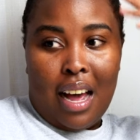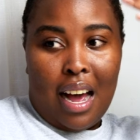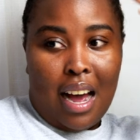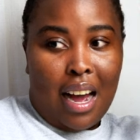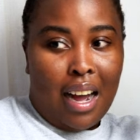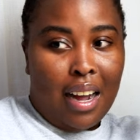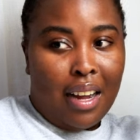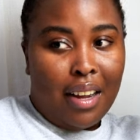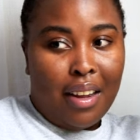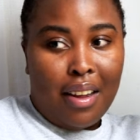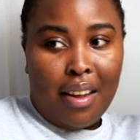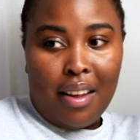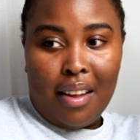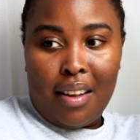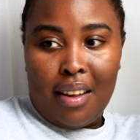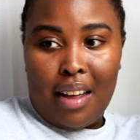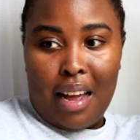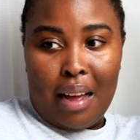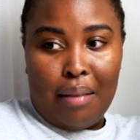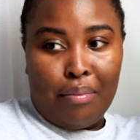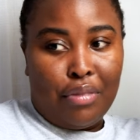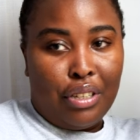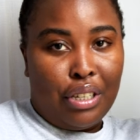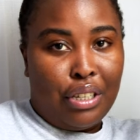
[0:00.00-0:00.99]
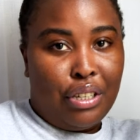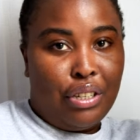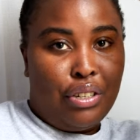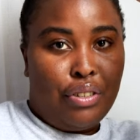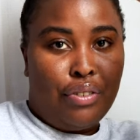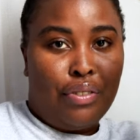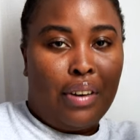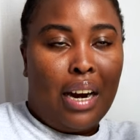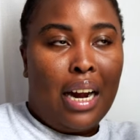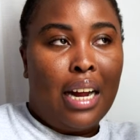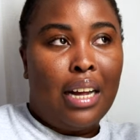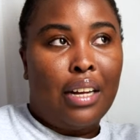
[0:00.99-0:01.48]
I am just
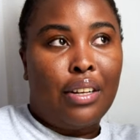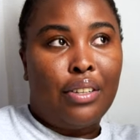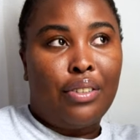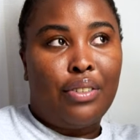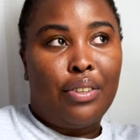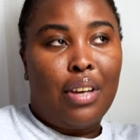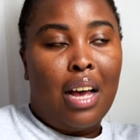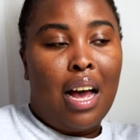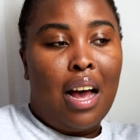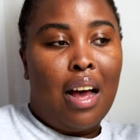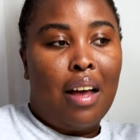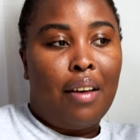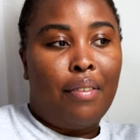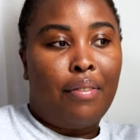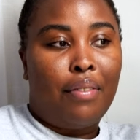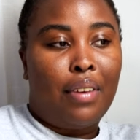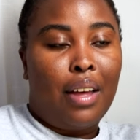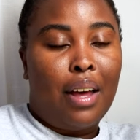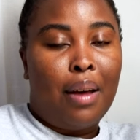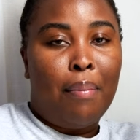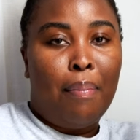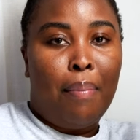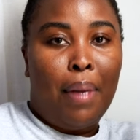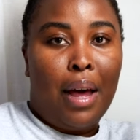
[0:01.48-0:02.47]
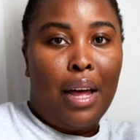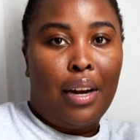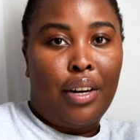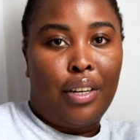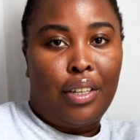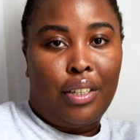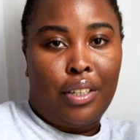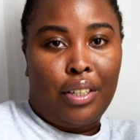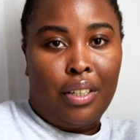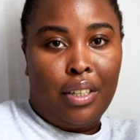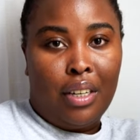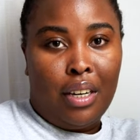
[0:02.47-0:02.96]
trying to have a
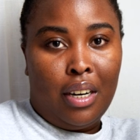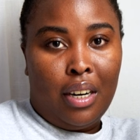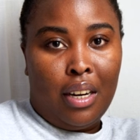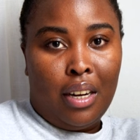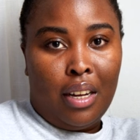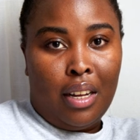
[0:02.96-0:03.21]
better